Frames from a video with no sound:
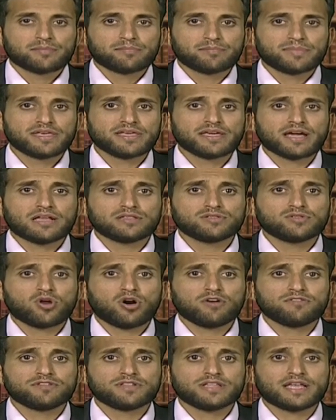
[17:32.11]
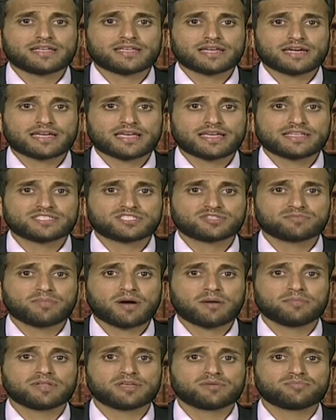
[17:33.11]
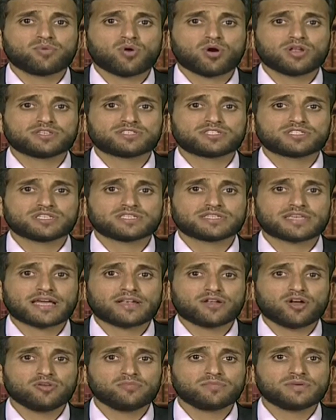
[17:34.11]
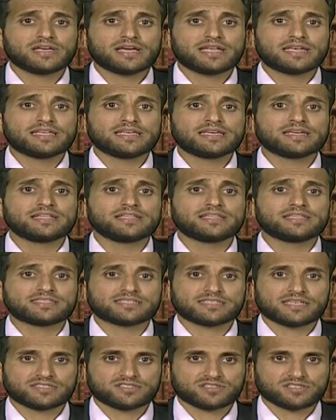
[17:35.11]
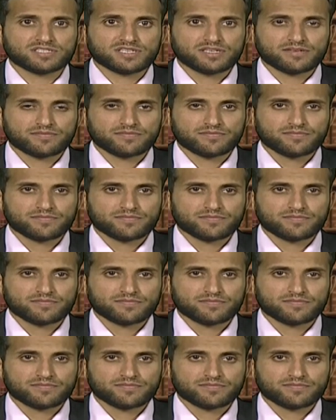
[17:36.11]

being unlawful and against public policy cannot be a legal necessity.